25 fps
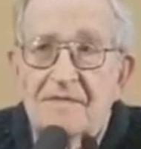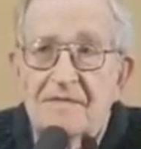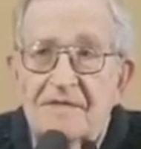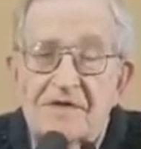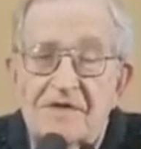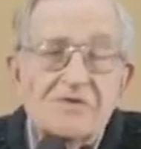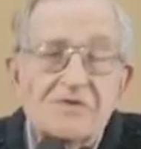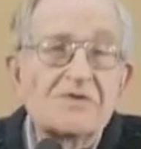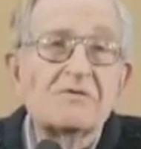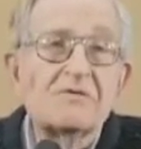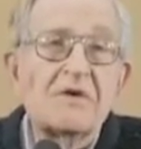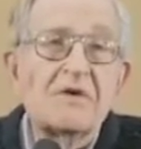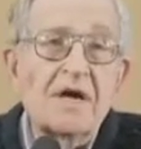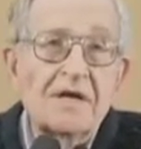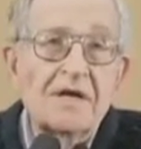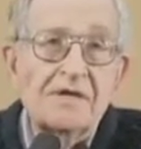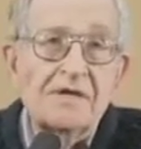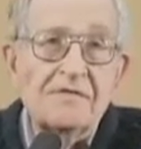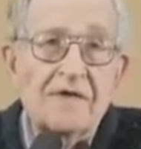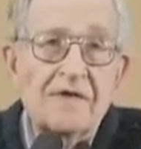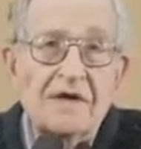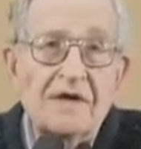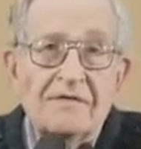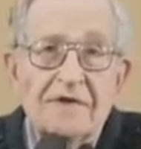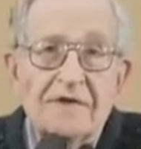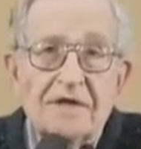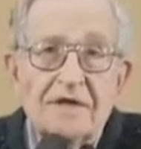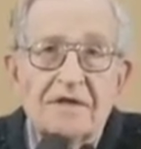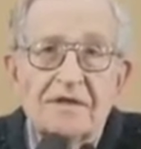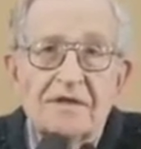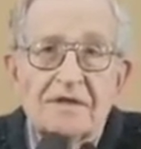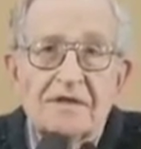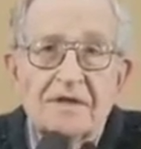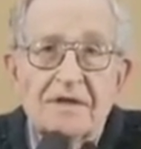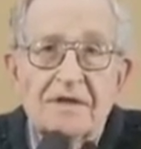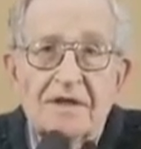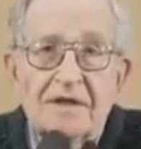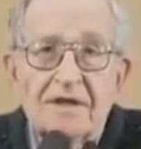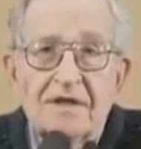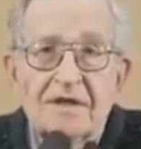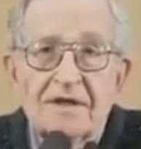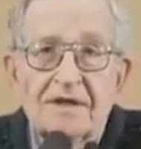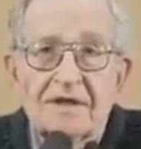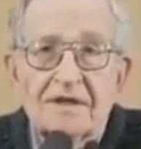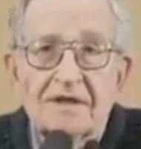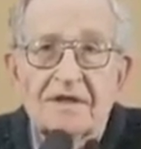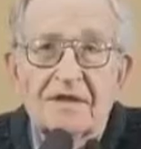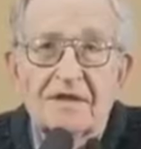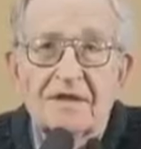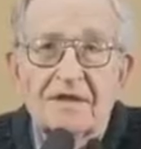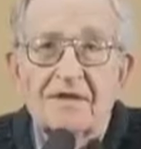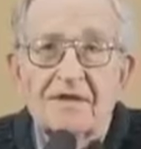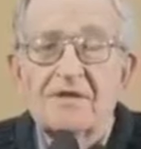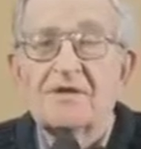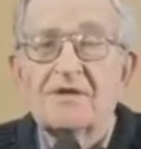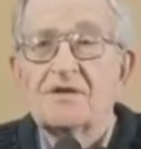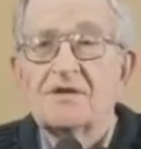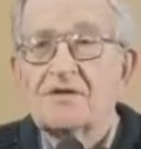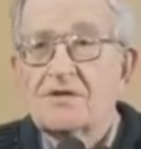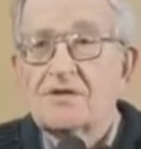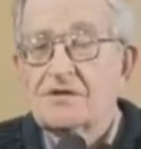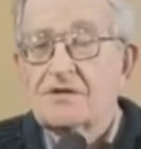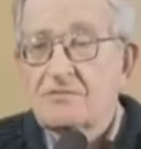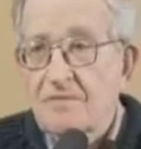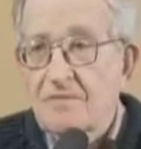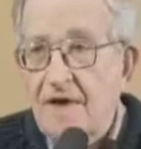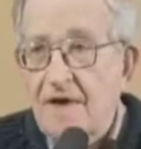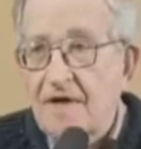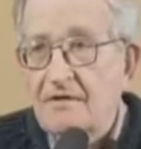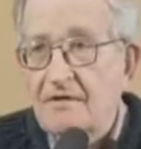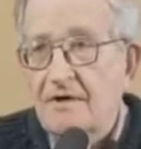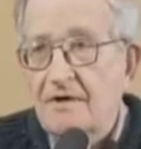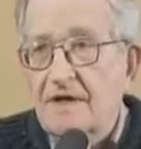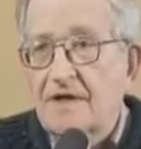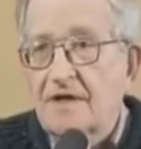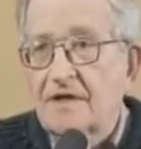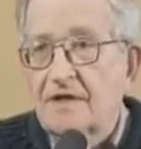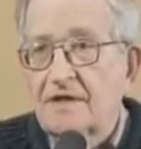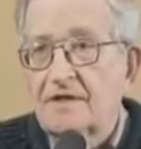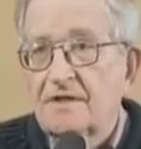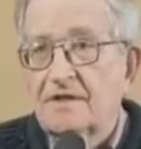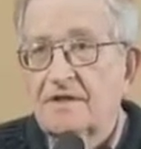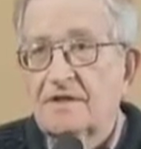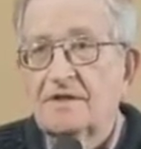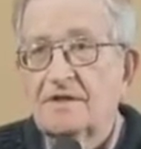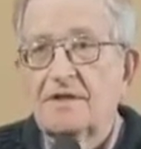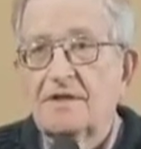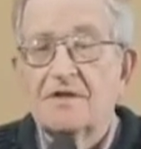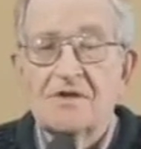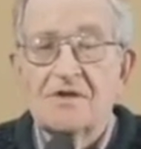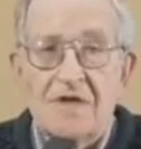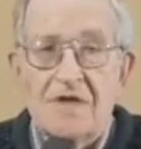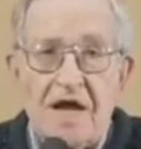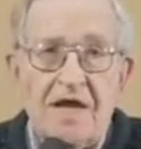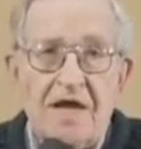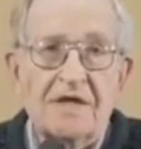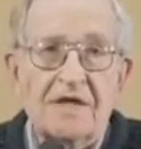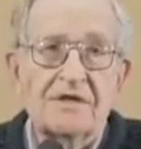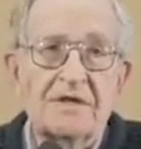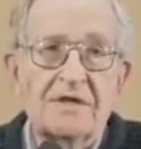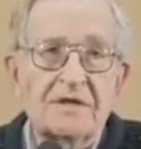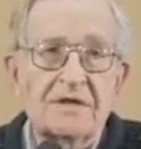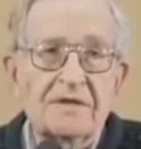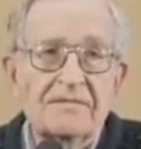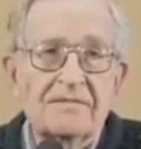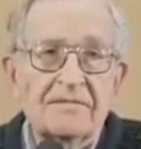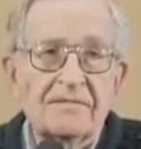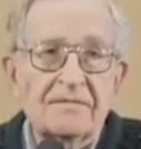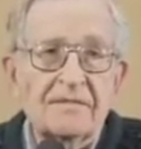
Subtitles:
There's two kinds of evidence. There's rhetoric and there's action.